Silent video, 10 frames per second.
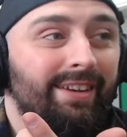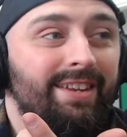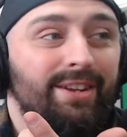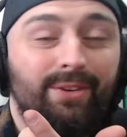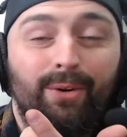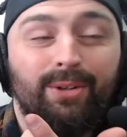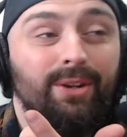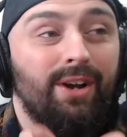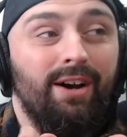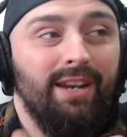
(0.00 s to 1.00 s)
You
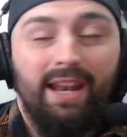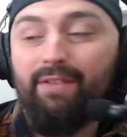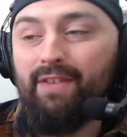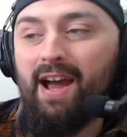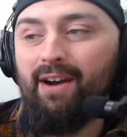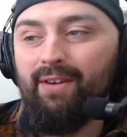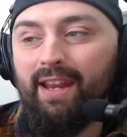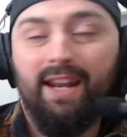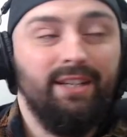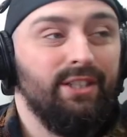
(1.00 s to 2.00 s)
also can't live now
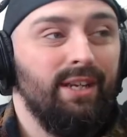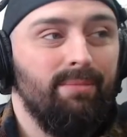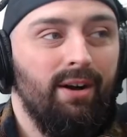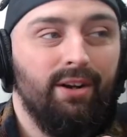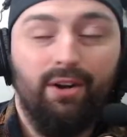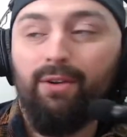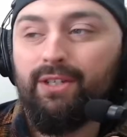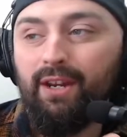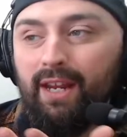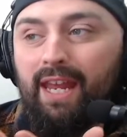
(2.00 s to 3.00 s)
in Age of Sigmar. Croak's
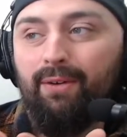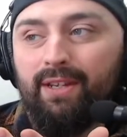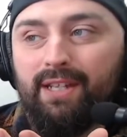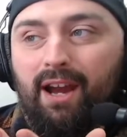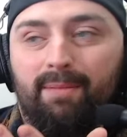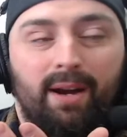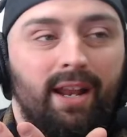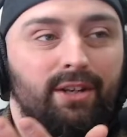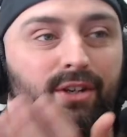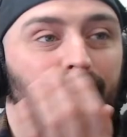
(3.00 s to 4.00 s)
going to kill this guy
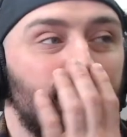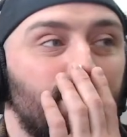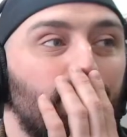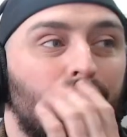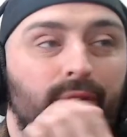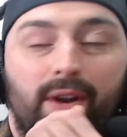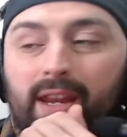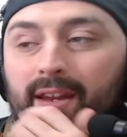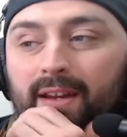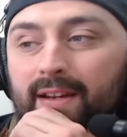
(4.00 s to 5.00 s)
by 2 or
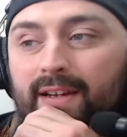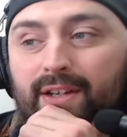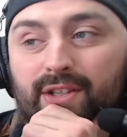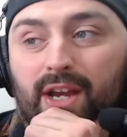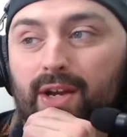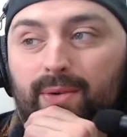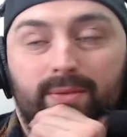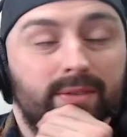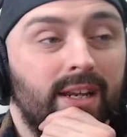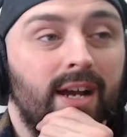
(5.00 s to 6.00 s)
3. So
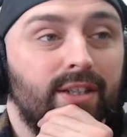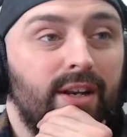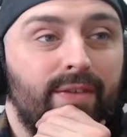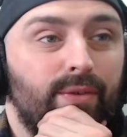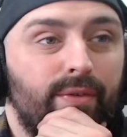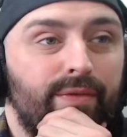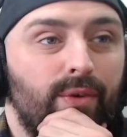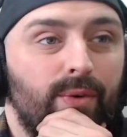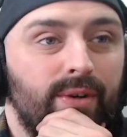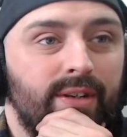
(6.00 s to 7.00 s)
the guy's going to have to run
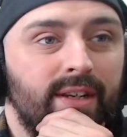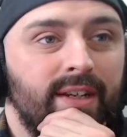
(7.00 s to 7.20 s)
forward.